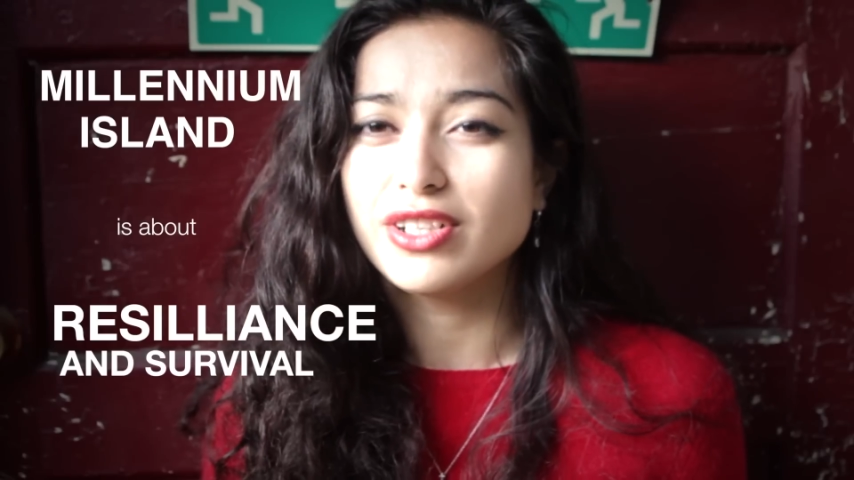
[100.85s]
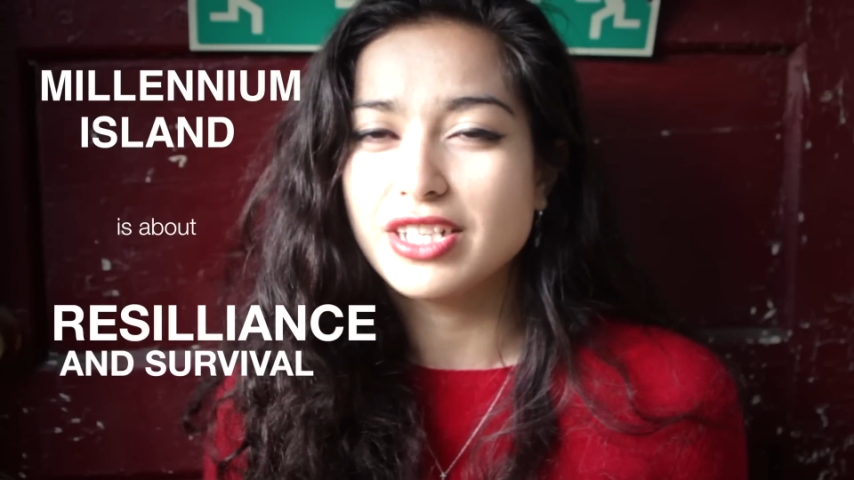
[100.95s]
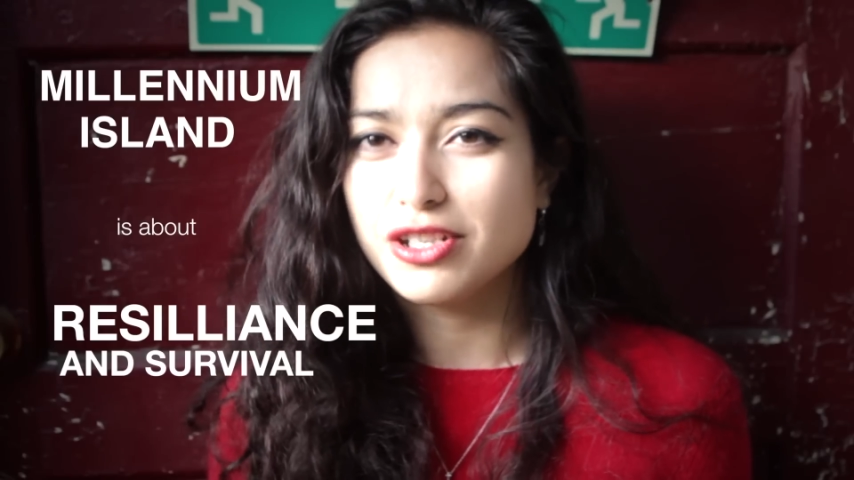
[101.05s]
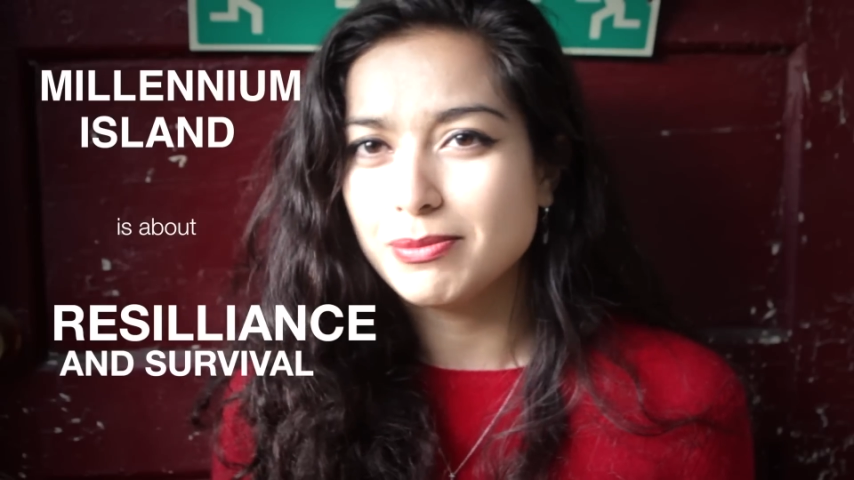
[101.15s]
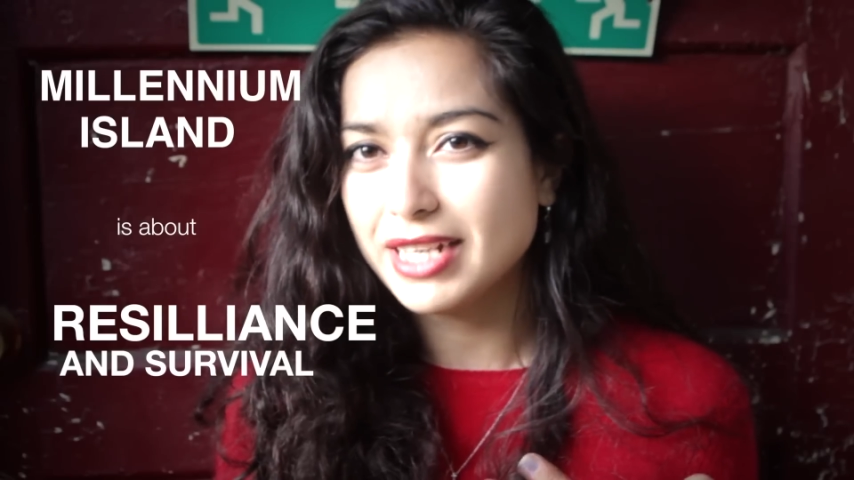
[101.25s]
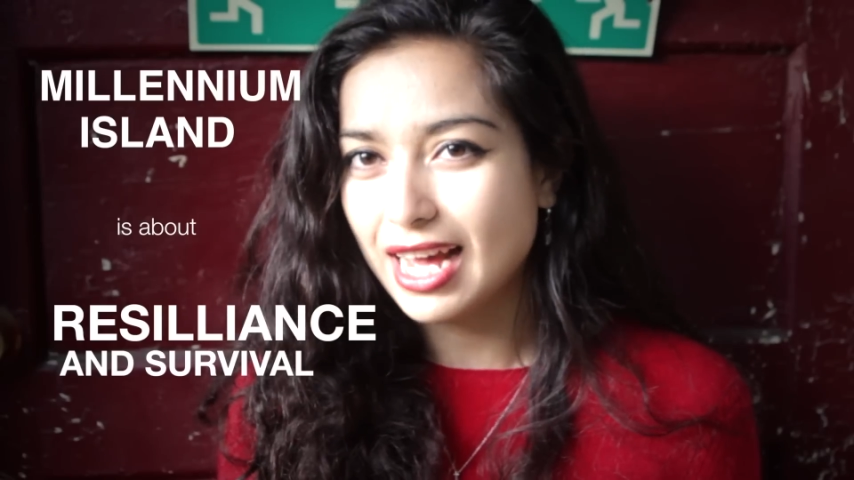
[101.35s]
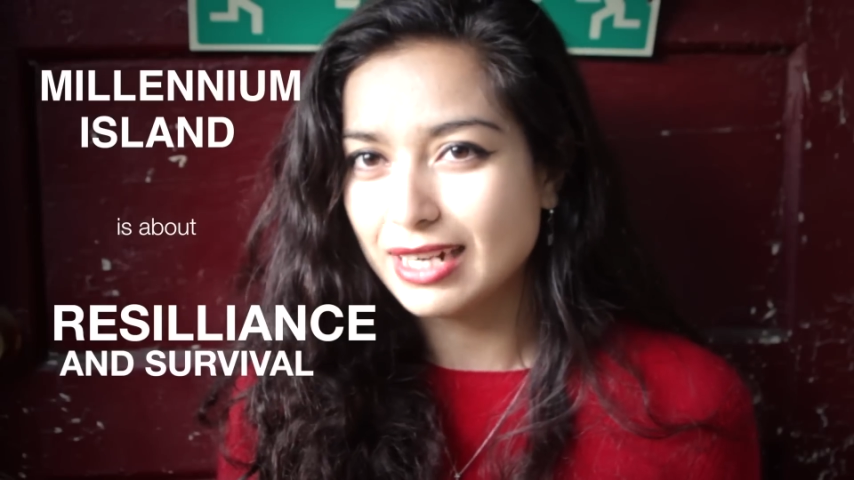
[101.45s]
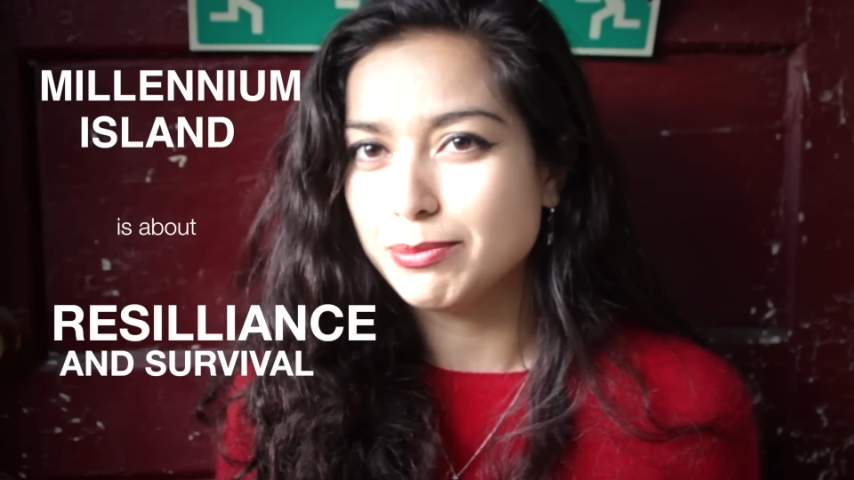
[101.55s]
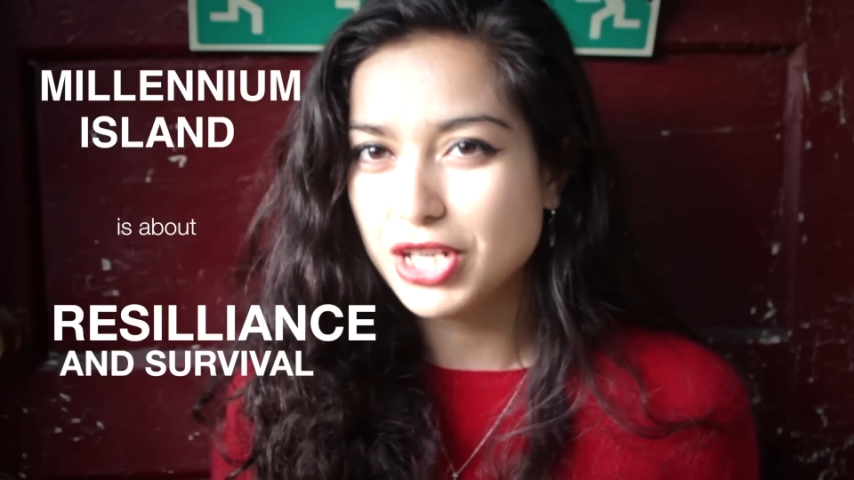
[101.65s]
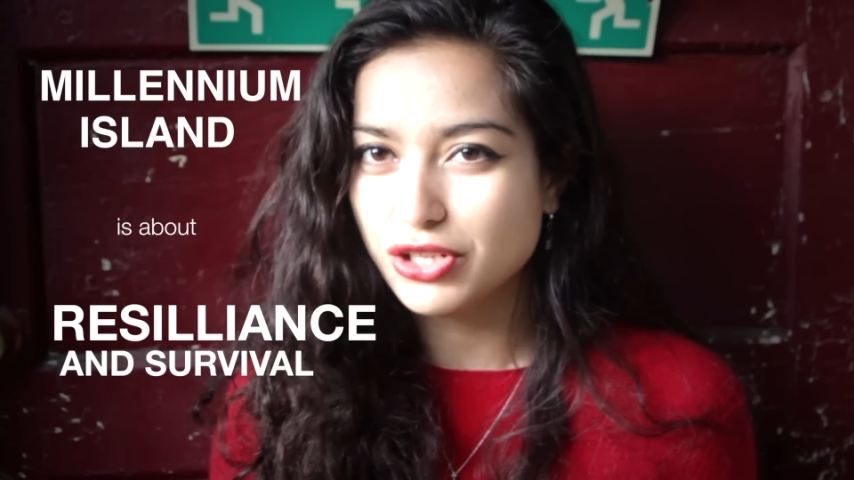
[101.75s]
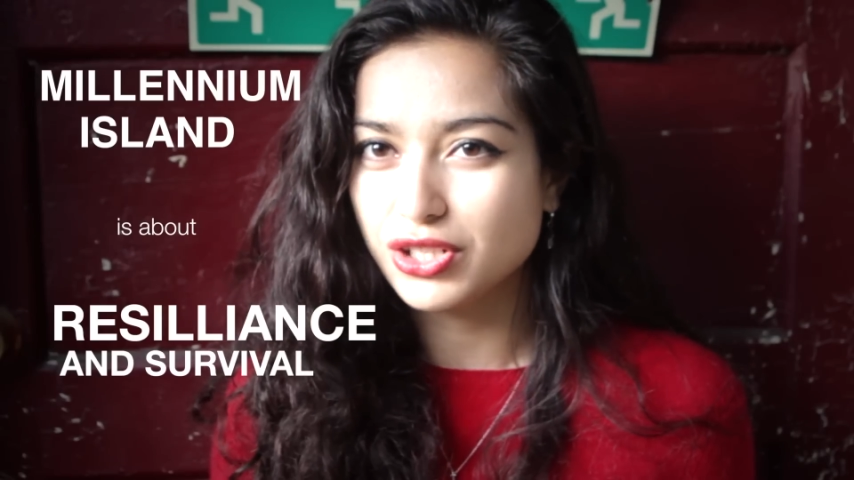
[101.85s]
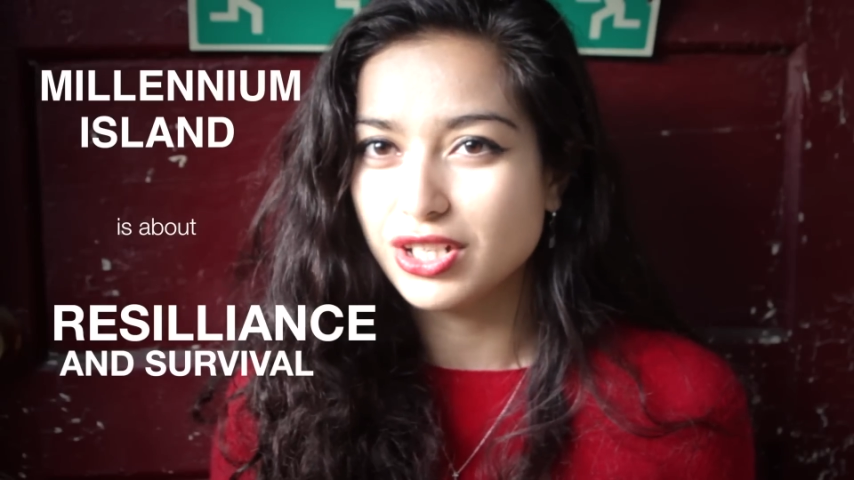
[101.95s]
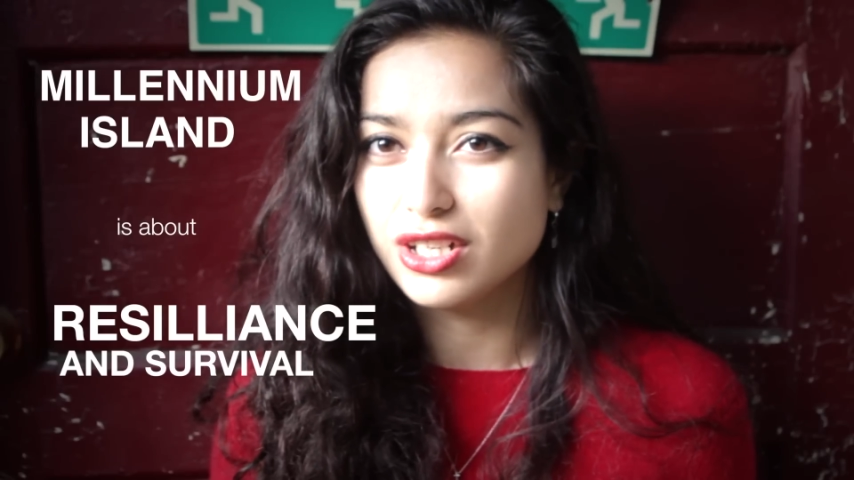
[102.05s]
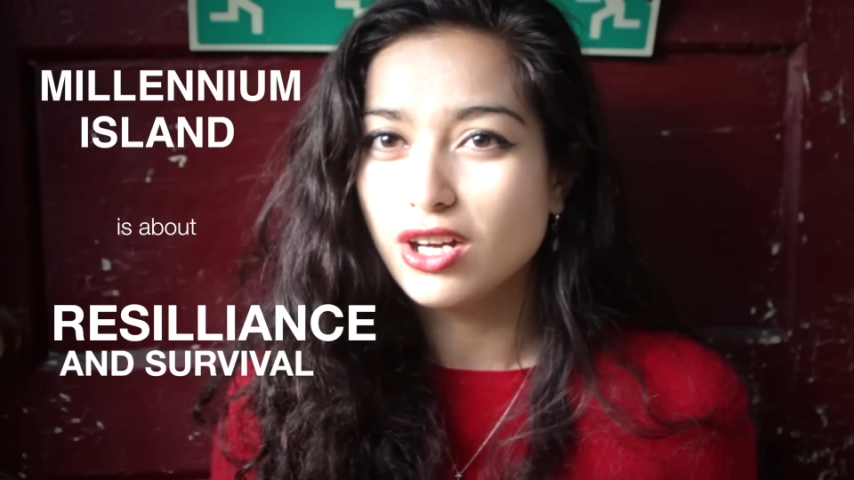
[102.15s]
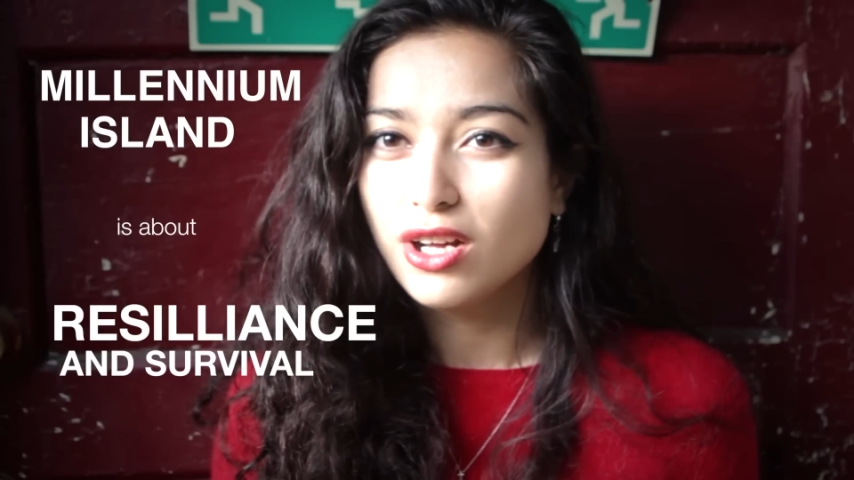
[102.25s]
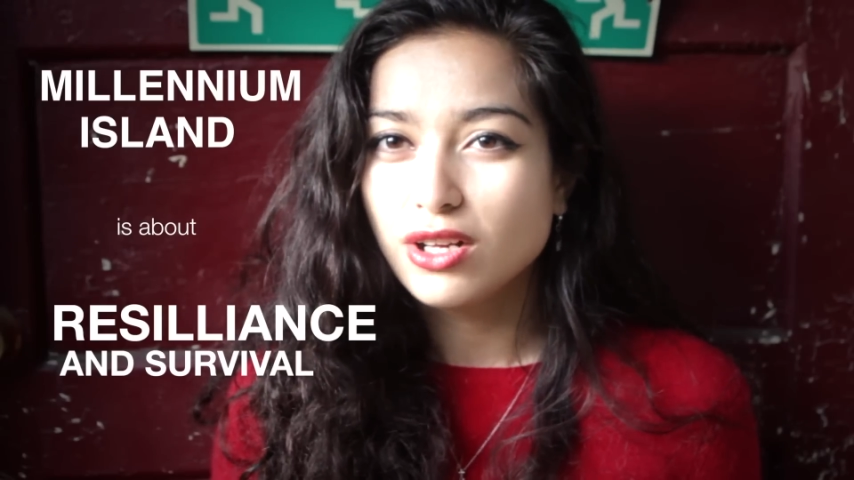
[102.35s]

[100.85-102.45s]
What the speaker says: and human adaptation